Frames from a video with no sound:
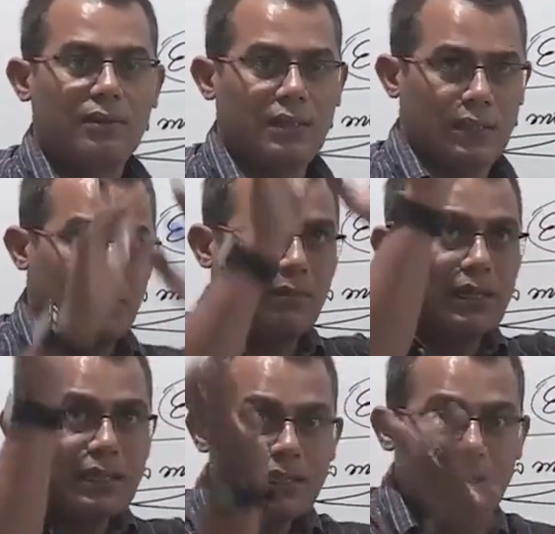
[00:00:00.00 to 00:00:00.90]
Right?
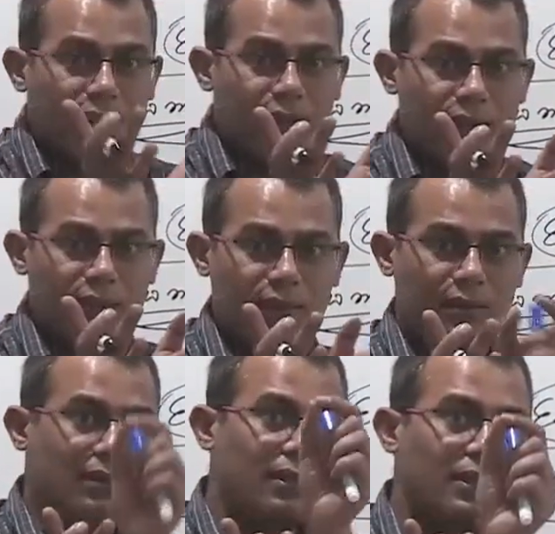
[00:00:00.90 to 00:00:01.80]
Imagine earth,
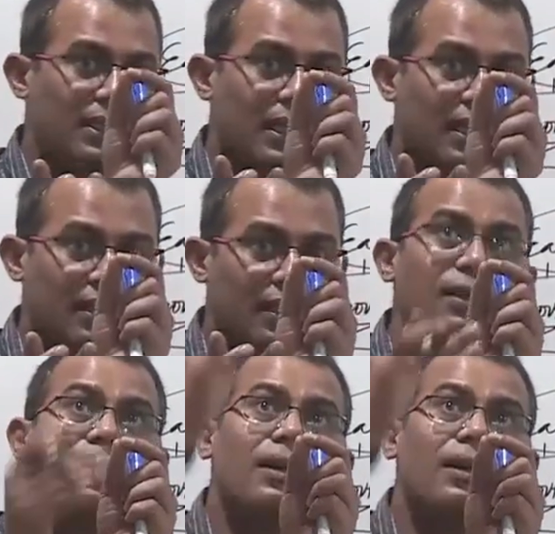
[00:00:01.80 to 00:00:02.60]
center,